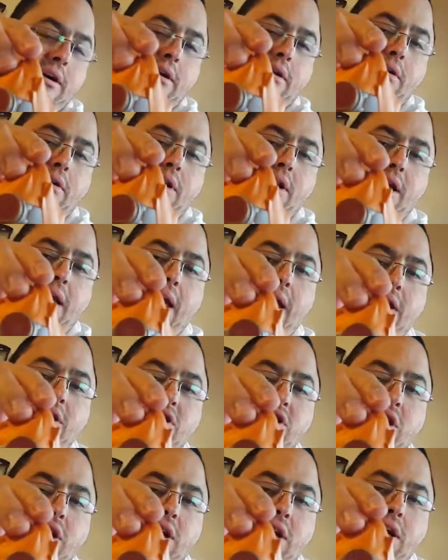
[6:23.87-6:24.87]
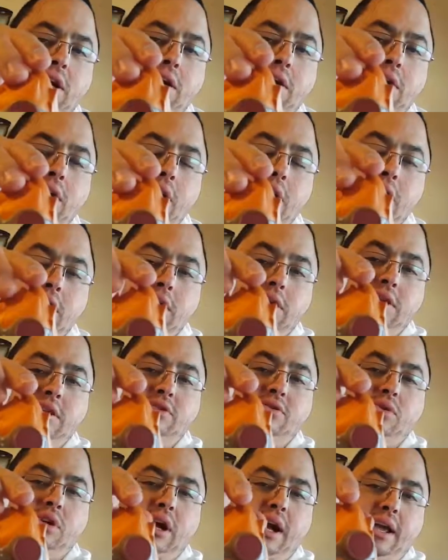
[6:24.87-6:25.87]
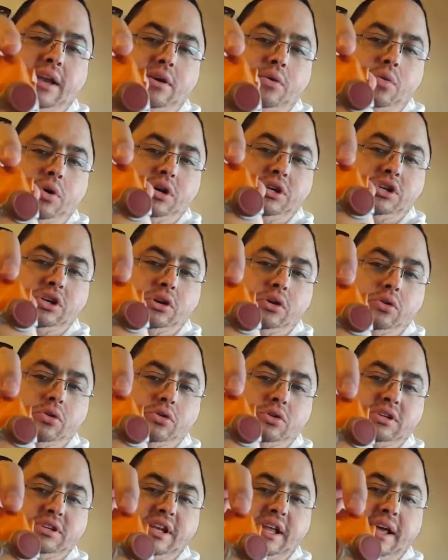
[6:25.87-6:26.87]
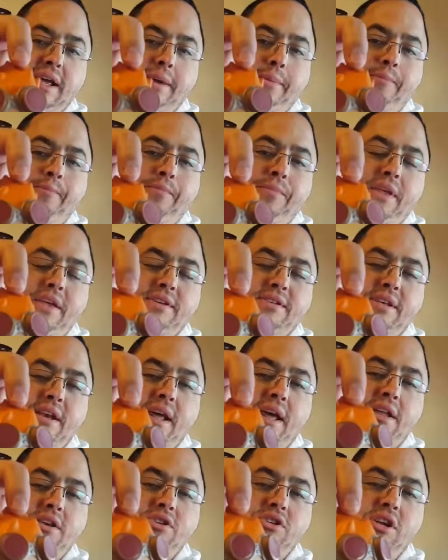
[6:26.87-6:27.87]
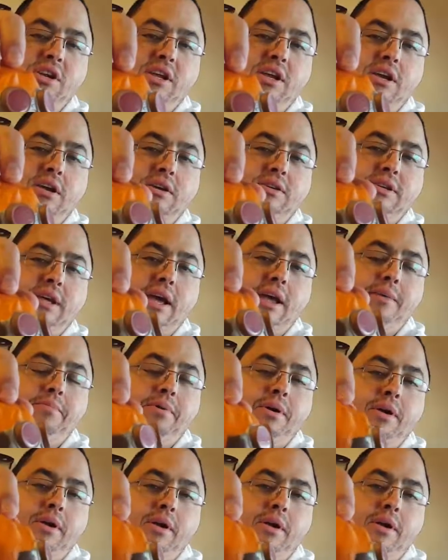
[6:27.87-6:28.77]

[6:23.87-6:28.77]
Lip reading: or an engineer. It's kind of what she looks like, is an engineer type.